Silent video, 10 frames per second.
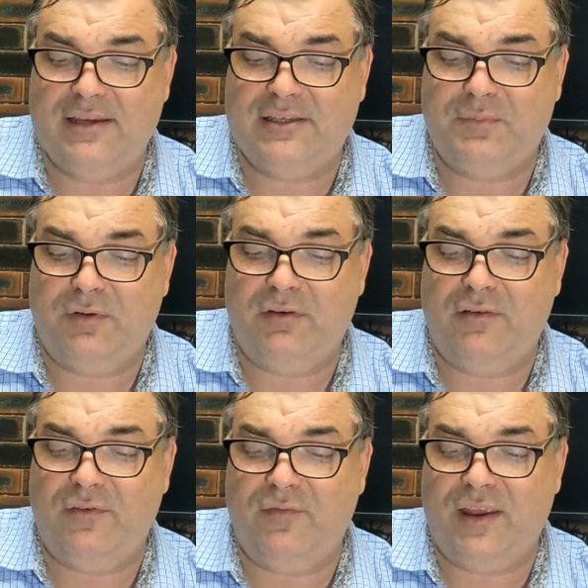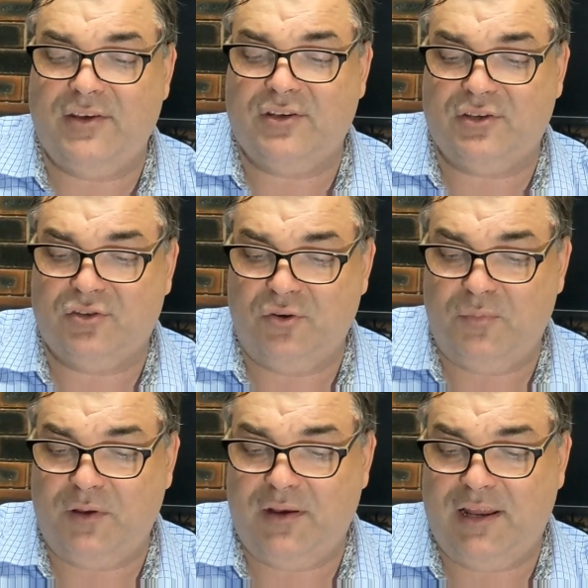a spirit of adventure.
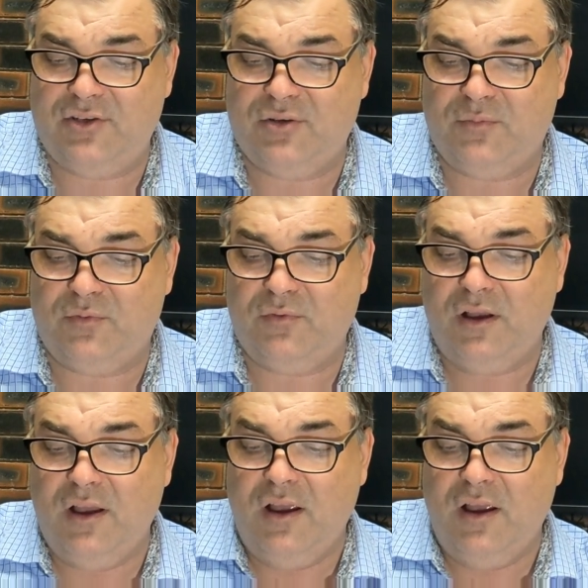Super legible,